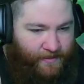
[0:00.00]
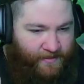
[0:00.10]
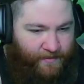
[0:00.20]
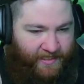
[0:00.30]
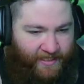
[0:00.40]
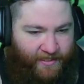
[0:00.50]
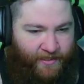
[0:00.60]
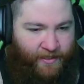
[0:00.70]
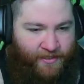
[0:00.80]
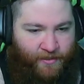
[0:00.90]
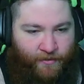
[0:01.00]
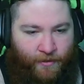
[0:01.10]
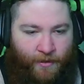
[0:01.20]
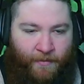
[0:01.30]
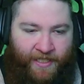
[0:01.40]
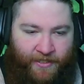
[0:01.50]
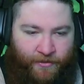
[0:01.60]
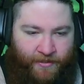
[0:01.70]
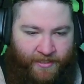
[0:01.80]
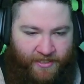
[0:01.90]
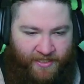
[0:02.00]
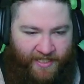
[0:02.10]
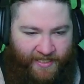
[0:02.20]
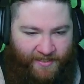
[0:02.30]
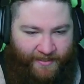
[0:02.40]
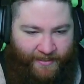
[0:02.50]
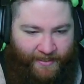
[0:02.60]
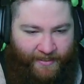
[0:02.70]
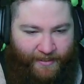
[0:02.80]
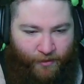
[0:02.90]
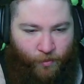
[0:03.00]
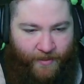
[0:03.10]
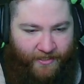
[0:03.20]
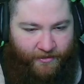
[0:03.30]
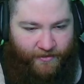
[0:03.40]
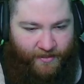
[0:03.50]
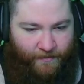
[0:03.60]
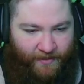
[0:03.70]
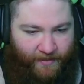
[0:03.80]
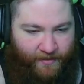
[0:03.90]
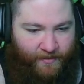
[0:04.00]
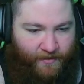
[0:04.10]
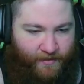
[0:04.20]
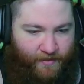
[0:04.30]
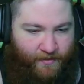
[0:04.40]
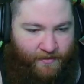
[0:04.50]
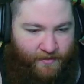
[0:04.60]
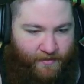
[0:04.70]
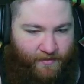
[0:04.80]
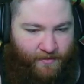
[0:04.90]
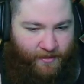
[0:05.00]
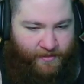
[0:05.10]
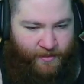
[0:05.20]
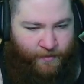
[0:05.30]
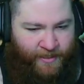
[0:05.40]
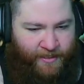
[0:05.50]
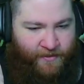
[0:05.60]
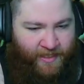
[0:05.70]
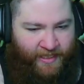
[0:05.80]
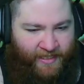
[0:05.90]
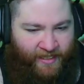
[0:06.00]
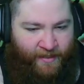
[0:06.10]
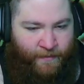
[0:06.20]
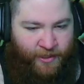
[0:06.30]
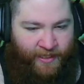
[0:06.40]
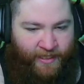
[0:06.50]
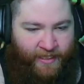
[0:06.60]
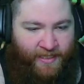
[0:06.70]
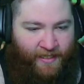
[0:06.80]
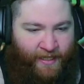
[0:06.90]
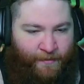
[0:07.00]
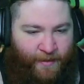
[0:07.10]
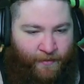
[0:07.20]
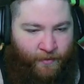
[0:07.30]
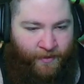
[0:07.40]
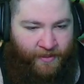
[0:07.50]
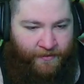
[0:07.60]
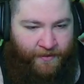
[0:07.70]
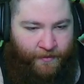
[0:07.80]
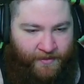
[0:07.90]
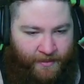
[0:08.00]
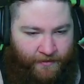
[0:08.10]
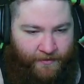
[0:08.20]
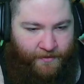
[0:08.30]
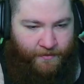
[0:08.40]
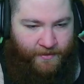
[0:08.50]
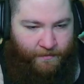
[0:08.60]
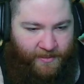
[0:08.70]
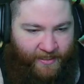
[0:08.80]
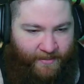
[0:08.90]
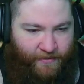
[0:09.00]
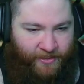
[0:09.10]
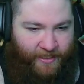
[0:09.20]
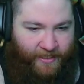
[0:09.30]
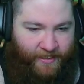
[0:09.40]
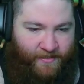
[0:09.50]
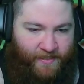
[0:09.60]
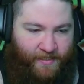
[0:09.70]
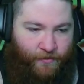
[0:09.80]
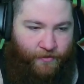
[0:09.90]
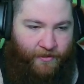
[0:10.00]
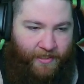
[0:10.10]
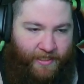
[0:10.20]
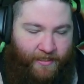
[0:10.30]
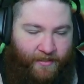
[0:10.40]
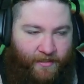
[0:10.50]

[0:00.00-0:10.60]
but yeah, you can also grow a money tree. It just takes like, I think, a week or something. Also, we're not using any time shenanigans. A lot of people, what they'll do is they'll do some time shenanigans in order to get